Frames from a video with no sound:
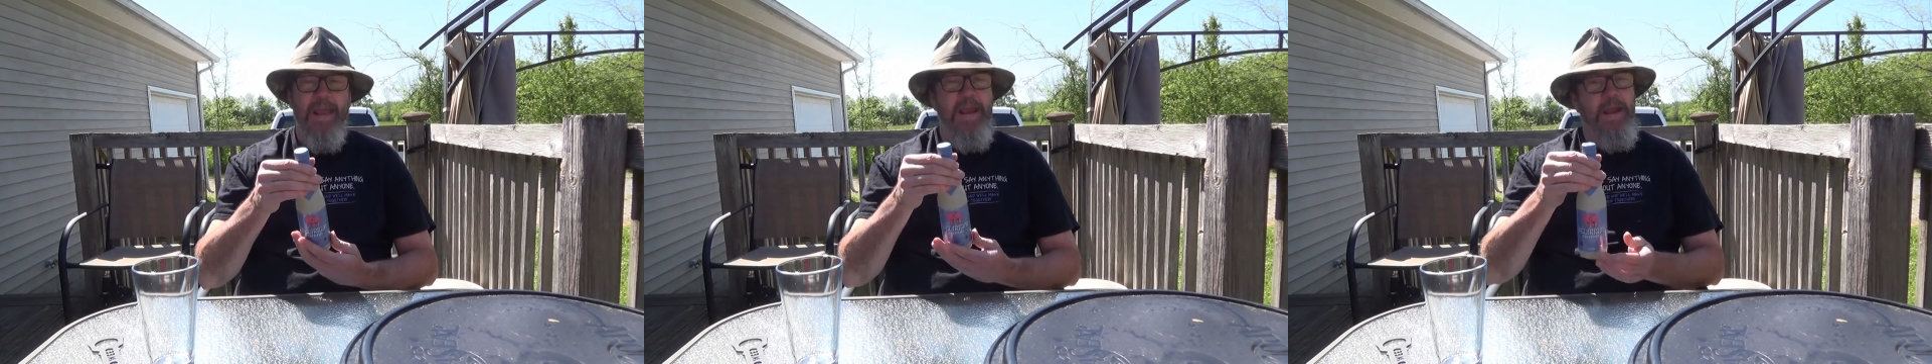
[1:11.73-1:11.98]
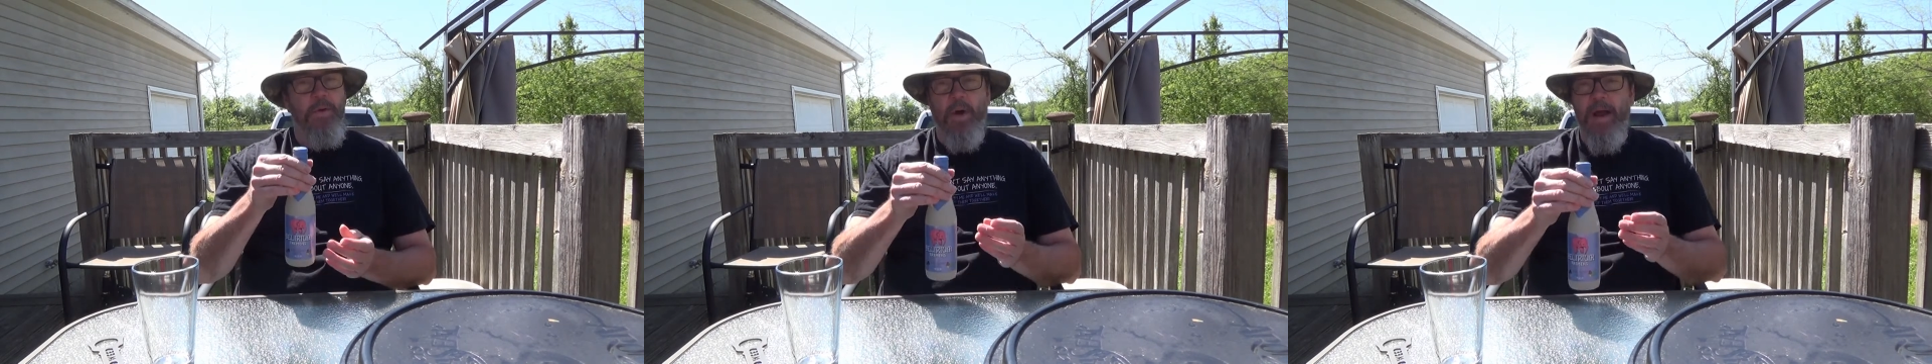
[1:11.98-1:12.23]

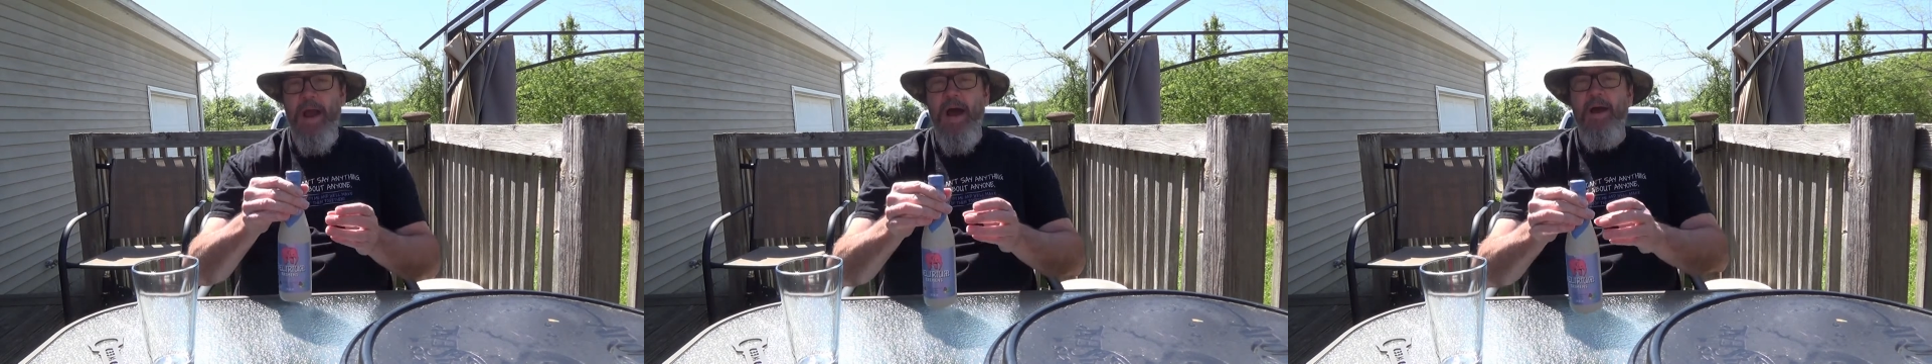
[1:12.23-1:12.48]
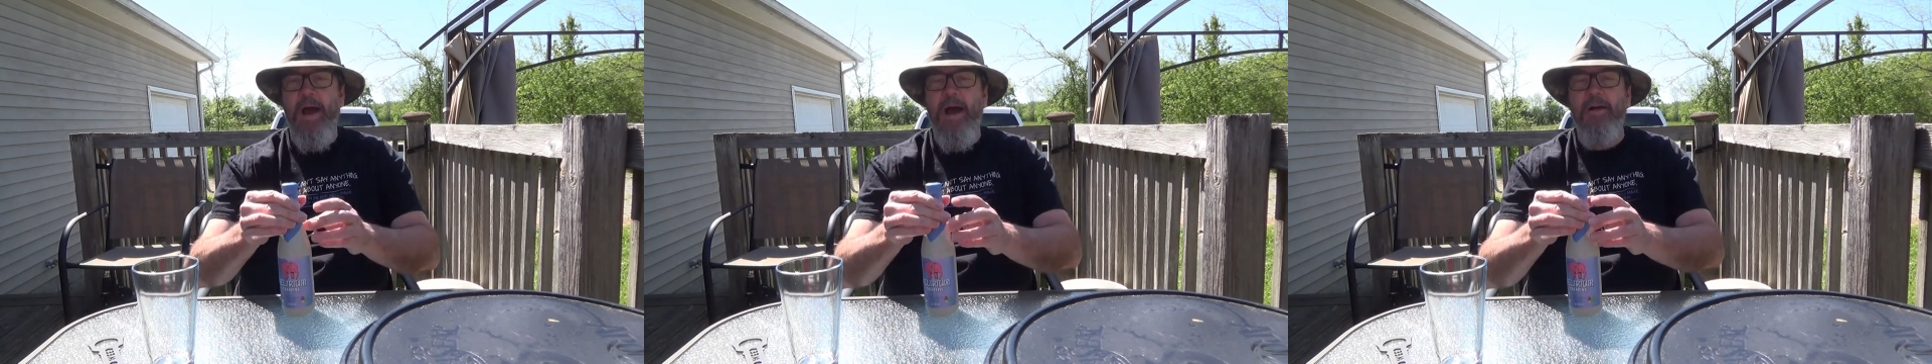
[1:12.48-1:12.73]
Anyway,
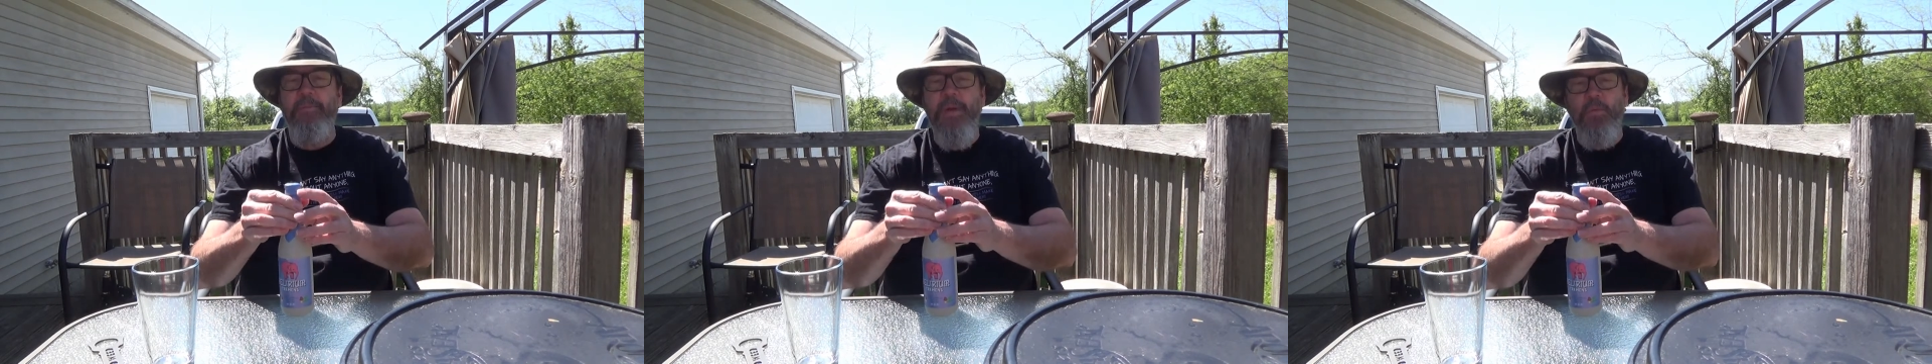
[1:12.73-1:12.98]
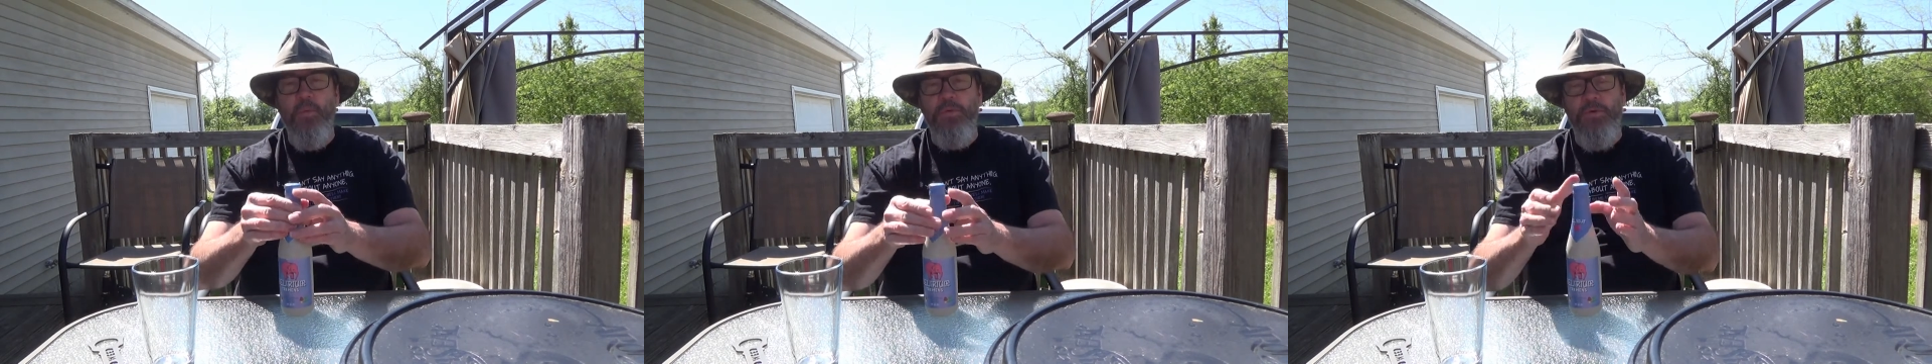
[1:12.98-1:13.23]
I've
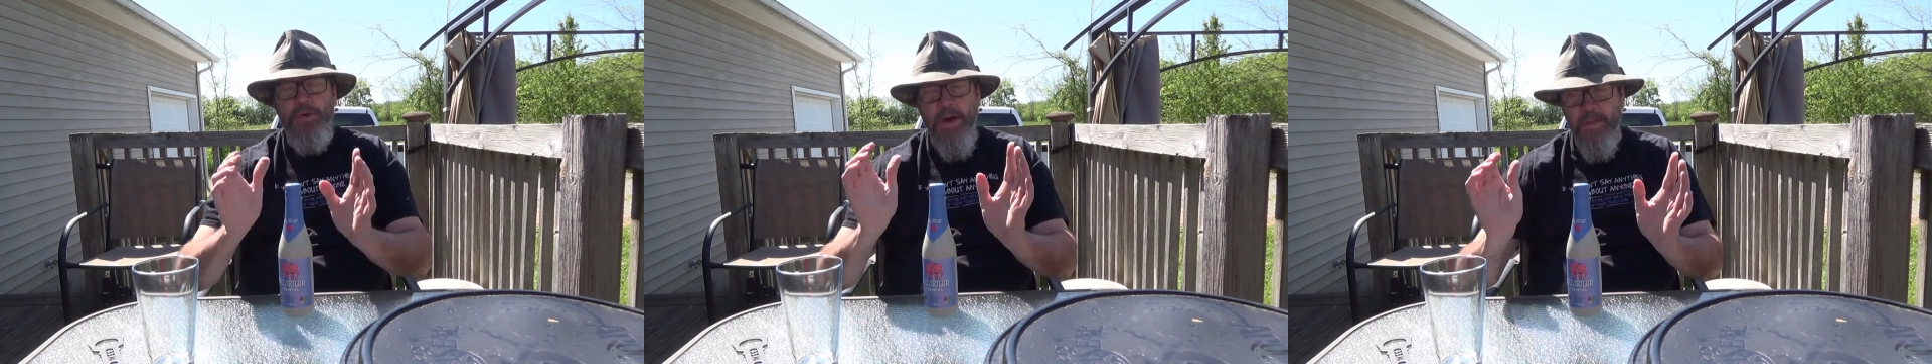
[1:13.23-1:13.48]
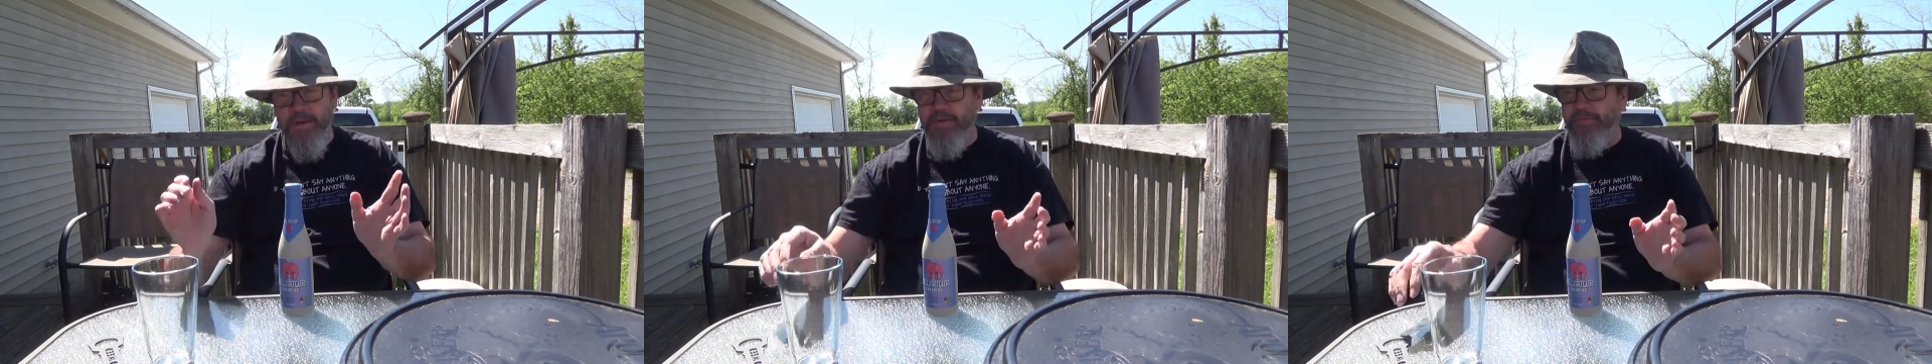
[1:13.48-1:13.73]
been wanting to
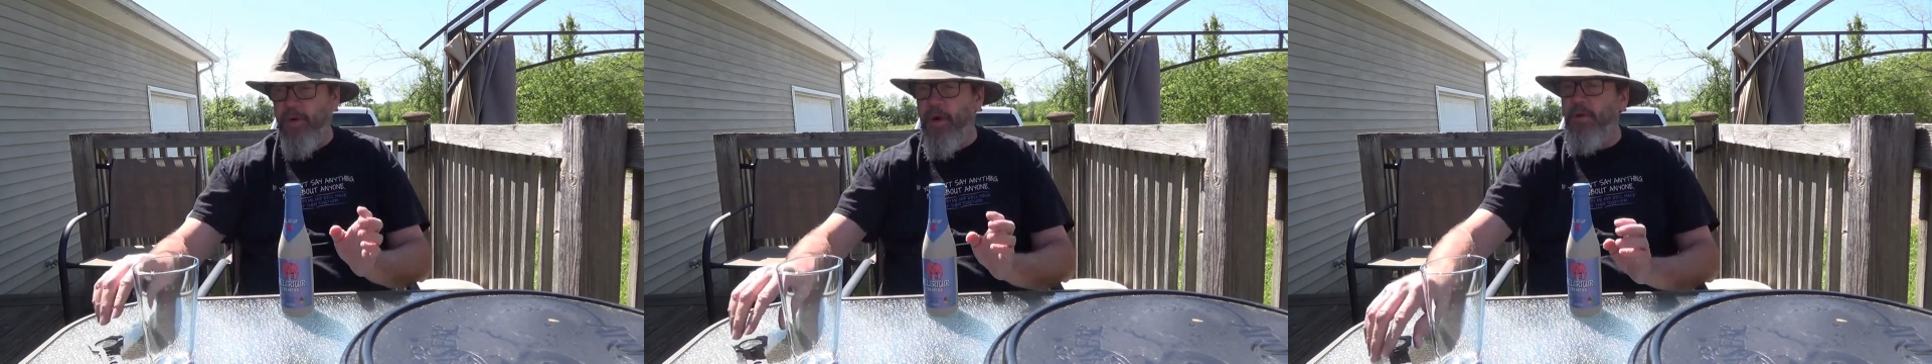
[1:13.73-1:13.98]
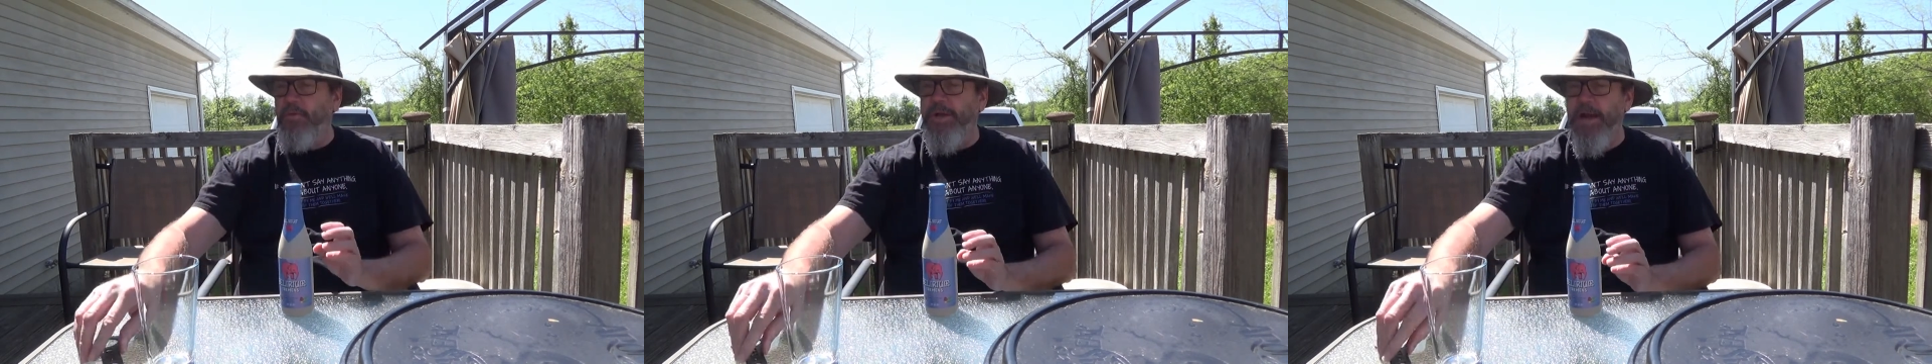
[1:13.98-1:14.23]
try this for a
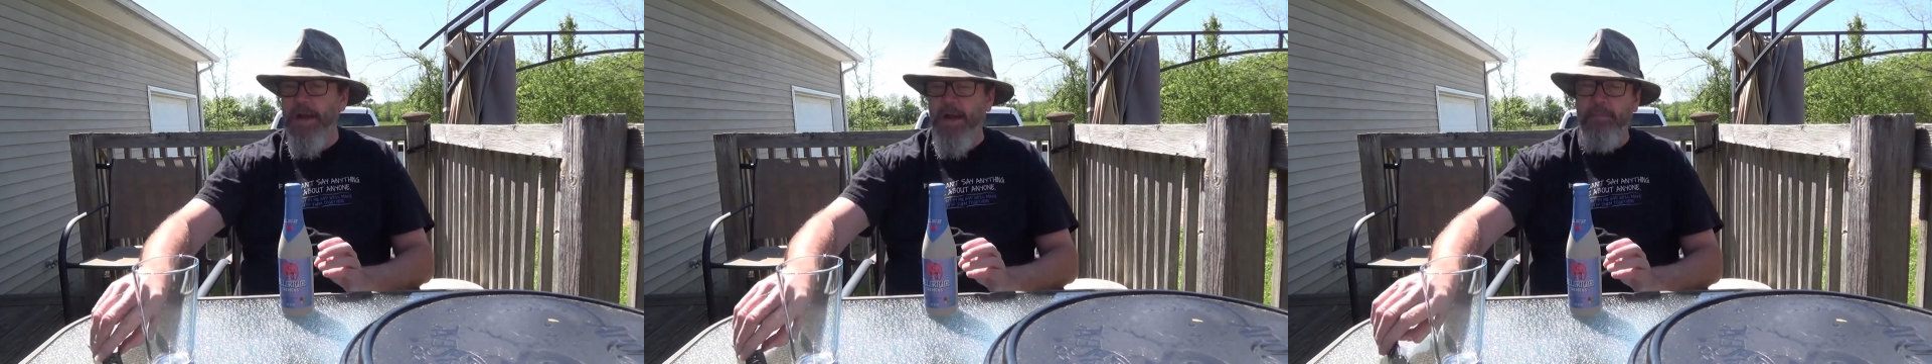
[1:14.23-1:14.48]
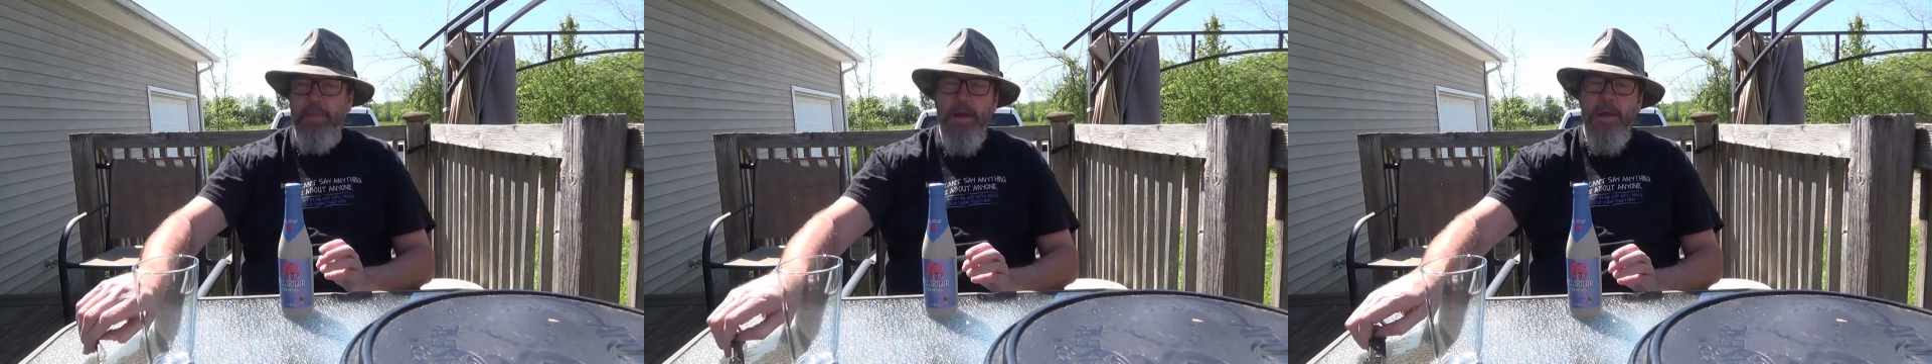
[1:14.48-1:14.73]
long time.